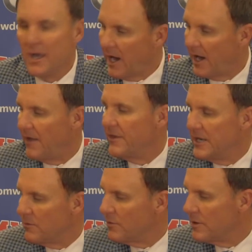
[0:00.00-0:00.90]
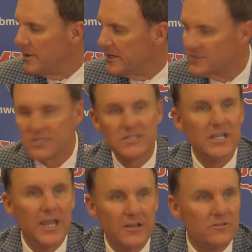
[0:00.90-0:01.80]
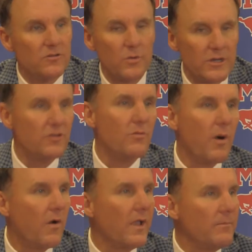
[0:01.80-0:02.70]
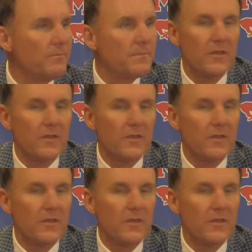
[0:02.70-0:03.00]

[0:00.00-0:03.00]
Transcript: uh, then it would have been a 68 to 22 ball game.